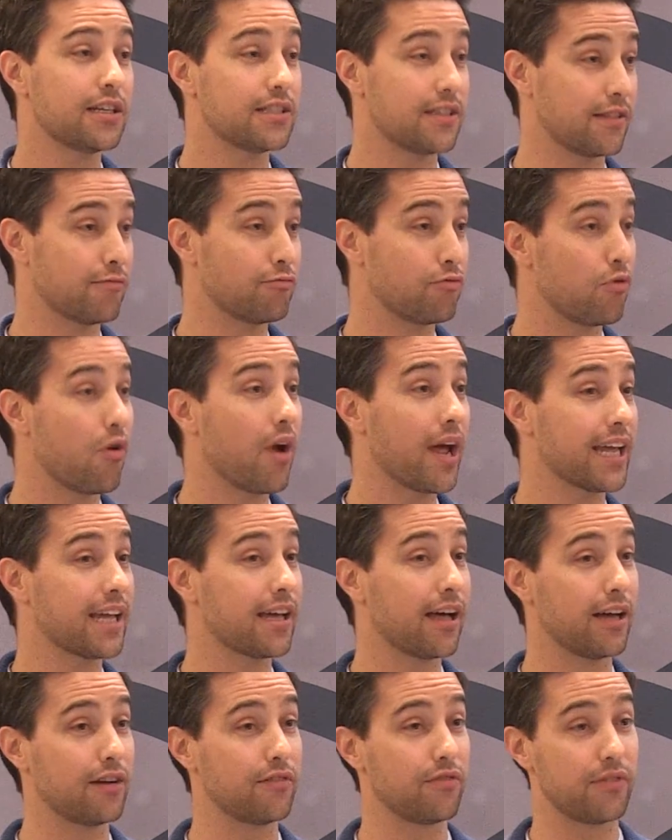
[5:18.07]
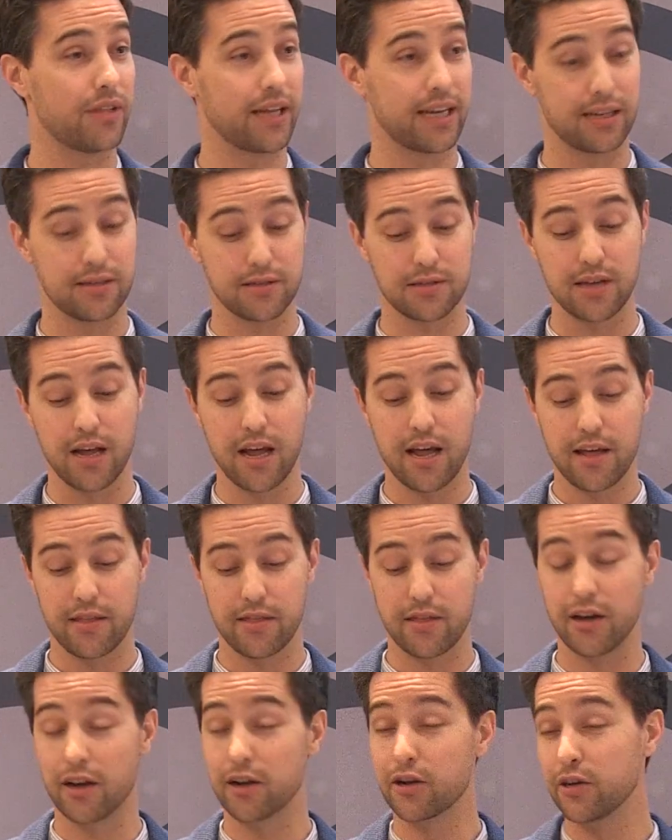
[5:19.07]
to the right kind of things
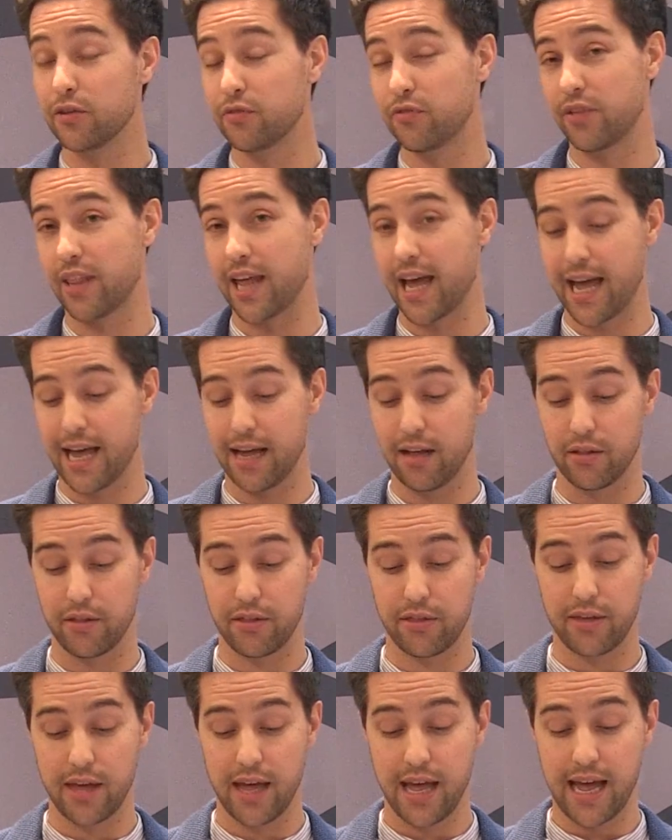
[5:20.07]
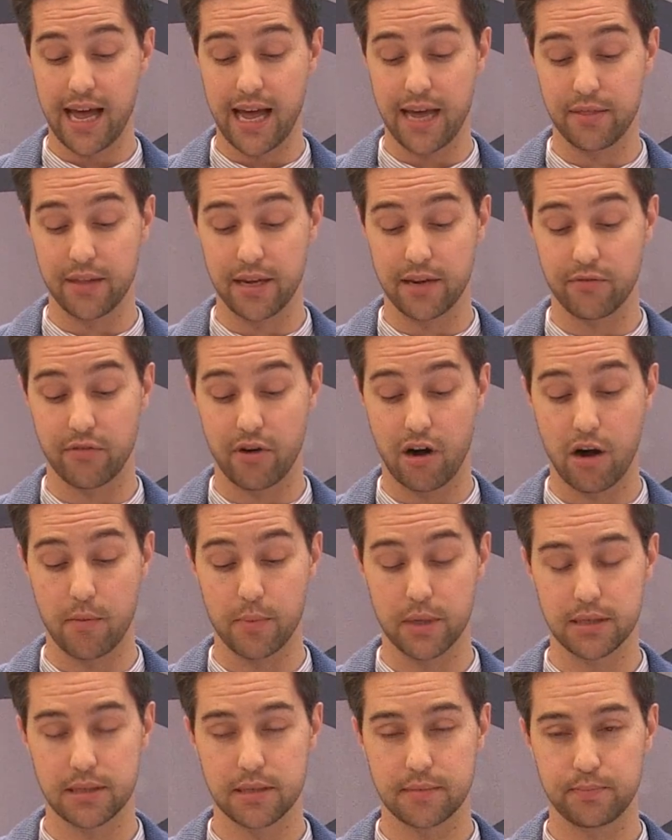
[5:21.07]
that are good for their health and the
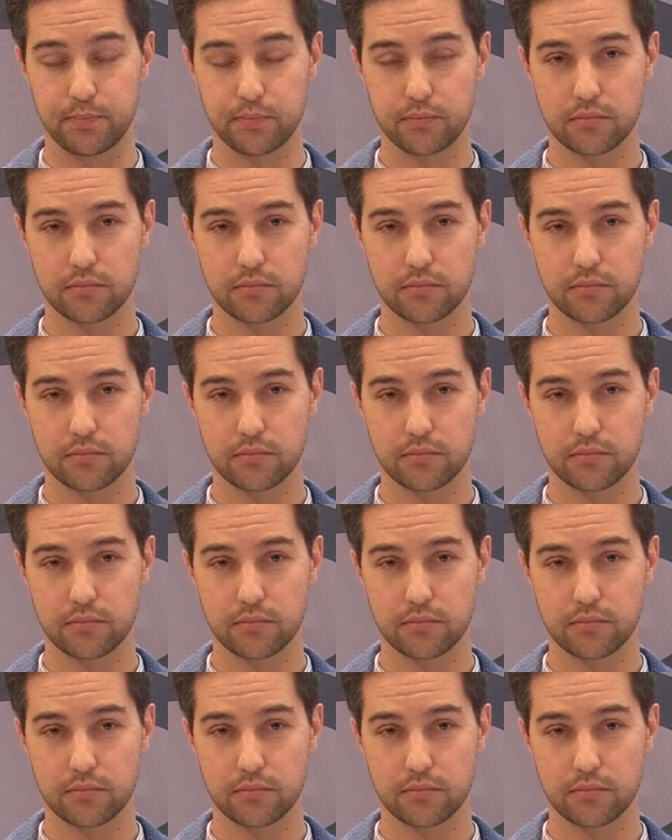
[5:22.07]
environment?